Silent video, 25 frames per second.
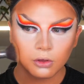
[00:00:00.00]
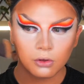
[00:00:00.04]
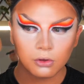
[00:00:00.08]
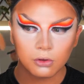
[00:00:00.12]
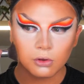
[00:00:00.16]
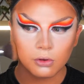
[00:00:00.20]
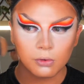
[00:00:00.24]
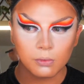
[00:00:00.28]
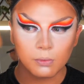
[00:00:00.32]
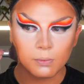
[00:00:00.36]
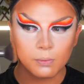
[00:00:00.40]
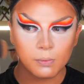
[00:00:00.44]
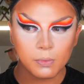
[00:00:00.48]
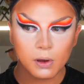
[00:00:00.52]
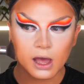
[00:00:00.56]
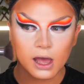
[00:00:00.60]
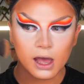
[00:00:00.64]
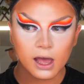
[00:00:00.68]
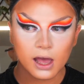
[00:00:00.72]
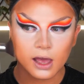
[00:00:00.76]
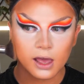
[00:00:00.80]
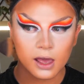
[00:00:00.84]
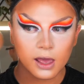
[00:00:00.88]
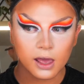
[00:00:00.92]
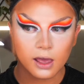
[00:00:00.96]
and
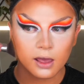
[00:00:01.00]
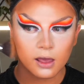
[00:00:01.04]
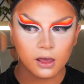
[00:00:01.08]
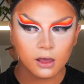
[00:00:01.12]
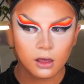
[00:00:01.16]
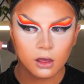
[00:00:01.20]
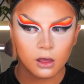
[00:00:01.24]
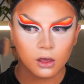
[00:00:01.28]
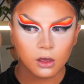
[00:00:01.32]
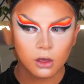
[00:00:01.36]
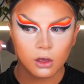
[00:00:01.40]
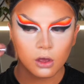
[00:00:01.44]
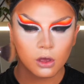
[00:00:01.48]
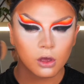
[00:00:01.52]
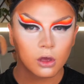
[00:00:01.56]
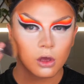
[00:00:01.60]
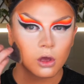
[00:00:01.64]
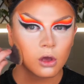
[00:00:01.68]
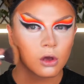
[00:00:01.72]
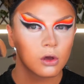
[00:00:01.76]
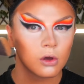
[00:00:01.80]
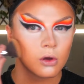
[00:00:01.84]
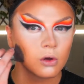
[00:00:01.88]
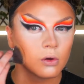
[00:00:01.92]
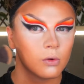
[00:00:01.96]
pat it
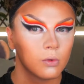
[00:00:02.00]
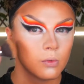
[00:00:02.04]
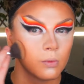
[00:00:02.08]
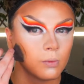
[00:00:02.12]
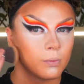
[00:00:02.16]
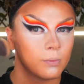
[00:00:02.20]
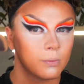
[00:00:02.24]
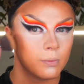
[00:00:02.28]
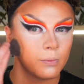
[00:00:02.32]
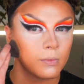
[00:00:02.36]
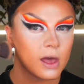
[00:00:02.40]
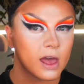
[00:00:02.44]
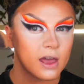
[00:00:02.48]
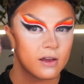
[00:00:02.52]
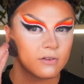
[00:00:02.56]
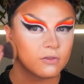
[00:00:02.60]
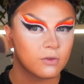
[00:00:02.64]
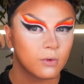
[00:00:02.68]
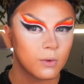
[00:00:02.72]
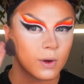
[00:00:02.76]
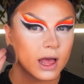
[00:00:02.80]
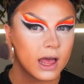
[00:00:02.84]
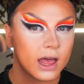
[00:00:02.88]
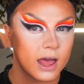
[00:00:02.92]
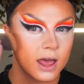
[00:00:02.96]

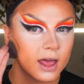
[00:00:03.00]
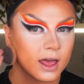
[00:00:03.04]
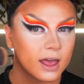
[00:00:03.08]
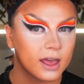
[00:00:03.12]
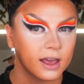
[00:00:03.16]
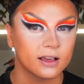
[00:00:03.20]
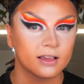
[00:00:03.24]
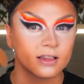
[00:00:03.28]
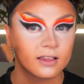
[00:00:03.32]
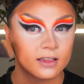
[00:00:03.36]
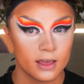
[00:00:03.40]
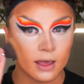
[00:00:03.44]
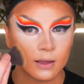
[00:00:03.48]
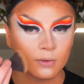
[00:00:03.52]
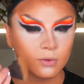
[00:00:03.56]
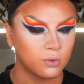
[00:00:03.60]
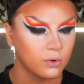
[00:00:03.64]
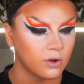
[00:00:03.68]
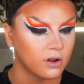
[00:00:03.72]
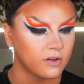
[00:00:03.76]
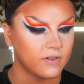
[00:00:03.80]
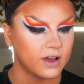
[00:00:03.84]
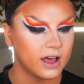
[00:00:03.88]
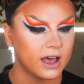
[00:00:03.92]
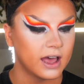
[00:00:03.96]
everywhere except
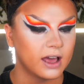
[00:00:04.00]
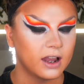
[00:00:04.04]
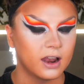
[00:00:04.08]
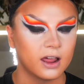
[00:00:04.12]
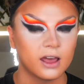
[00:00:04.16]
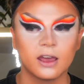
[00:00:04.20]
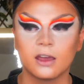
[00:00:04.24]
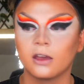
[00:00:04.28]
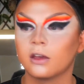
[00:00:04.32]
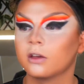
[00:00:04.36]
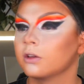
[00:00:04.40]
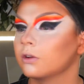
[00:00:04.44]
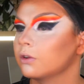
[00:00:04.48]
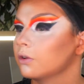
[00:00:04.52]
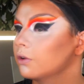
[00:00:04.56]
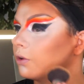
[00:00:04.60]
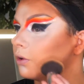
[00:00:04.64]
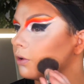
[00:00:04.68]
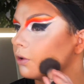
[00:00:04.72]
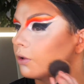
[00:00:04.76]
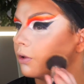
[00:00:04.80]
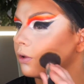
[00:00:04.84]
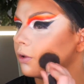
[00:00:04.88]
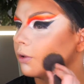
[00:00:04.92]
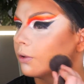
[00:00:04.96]
where I've highlighted.
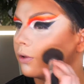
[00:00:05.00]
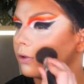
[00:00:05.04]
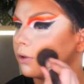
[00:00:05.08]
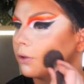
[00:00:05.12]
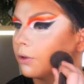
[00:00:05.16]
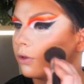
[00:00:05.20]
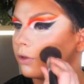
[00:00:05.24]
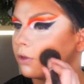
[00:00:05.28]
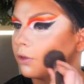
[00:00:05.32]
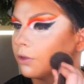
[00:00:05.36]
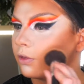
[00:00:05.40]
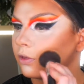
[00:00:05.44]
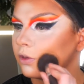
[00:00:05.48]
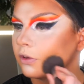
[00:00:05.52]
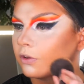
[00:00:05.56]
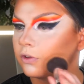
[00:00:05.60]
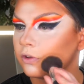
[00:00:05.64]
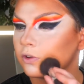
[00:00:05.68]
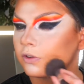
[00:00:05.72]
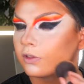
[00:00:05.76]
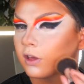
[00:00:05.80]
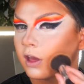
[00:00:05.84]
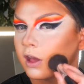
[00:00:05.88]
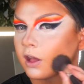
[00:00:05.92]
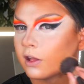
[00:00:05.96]
So this
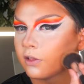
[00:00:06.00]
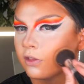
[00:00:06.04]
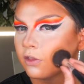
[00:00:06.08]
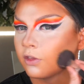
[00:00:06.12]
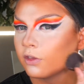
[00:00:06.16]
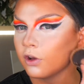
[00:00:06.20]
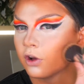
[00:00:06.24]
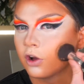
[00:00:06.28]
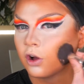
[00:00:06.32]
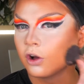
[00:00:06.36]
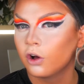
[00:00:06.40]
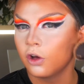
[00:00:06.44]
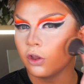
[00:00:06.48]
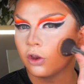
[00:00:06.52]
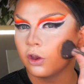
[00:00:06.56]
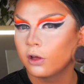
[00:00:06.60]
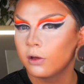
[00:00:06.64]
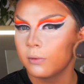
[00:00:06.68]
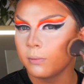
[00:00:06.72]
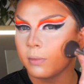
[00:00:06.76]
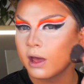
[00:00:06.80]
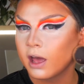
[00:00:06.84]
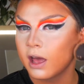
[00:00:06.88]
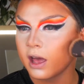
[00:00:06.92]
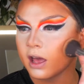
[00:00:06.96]
just adds the
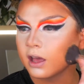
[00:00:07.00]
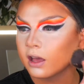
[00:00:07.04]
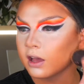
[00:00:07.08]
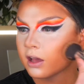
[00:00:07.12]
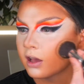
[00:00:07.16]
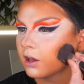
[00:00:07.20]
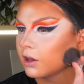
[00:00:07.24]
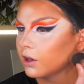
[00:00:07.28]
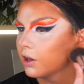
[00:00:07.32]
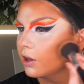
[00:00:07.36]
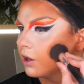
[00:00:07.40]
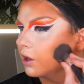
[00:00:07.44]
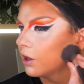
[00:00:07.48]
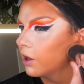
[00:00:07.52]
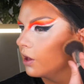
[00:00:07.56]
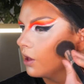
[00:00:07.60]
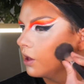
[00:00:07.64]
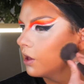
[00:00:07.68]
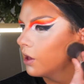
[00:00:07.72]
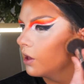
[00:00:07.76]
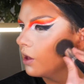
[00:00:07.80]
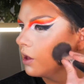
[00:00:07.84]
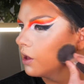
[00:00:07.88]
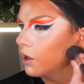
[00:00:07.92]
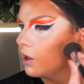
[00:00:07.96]
colour back.
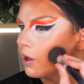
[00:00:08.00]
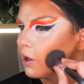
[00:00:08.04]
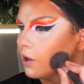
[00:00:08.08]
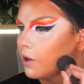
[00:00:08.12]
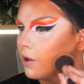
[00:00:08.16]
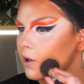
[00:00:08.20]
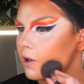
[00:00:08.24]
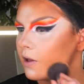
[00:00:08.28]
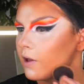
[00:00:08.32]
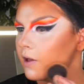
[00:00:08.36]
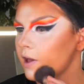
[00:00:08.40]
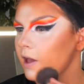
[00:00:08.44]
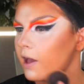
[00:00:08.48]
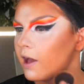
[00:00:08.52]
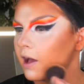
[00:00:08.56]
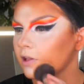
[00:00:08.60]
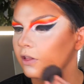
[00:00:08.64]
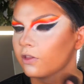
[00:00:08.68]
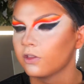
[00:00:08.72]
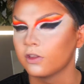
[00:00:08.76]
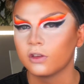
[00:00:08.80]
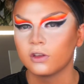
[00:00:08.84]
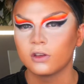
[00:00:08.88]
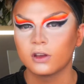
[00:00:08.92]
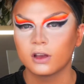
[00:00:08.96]
It
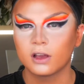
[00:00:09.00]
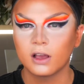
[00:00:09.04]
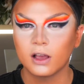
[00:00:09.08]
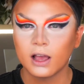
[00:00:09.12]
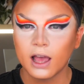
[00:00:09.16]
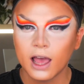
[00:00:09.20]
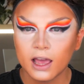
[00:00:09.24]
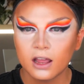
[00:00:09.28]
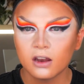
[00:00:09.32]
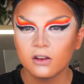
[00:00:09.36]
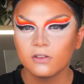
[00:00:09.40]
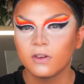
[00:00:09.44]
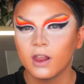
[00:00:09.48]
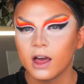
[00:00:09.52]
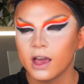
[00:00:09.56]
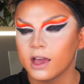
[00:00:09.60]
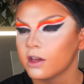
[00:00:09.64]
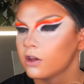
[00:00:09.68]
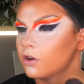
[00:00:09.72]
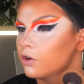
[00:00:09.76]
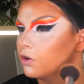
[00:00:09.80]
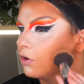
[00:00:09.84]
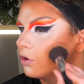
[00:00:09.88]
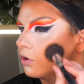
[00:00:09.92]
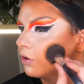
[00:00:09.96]
adds kind of like
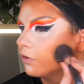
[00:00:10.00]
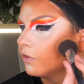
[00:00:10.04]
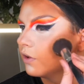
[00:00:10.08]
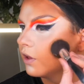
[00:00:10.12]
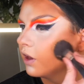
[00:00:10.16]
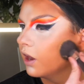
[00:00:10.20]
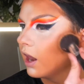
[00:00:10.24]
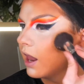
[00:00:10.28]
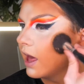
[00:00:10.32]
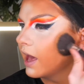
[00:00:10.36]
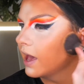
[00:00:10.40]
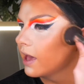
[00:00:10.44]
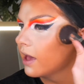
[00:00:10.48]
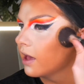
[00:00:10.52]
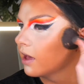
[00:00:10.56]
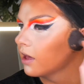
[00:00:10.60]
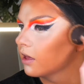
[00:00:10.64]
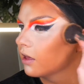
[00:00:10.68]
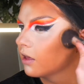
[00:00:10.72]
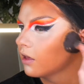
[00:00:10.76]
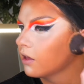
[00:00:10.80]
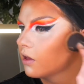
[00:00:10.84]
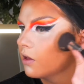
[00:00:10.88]
another layer